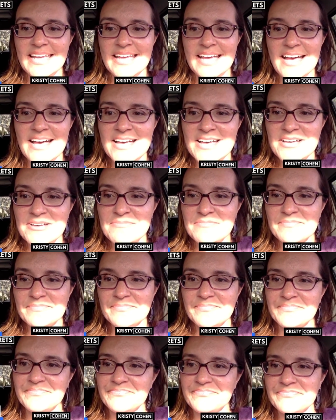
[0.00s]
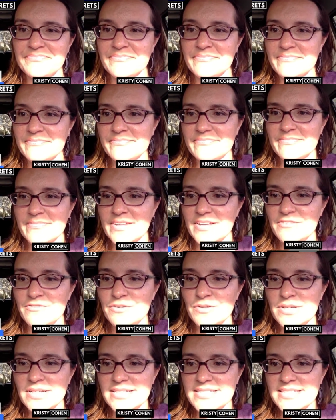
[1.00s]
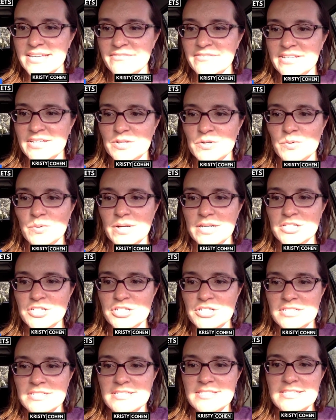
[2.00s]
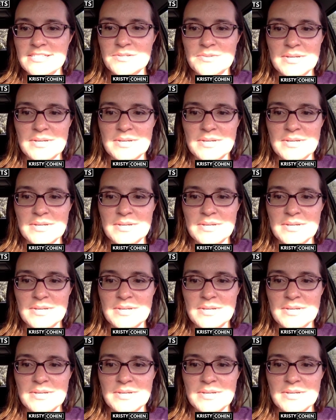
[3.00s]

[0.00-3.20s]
If you guys have any questions,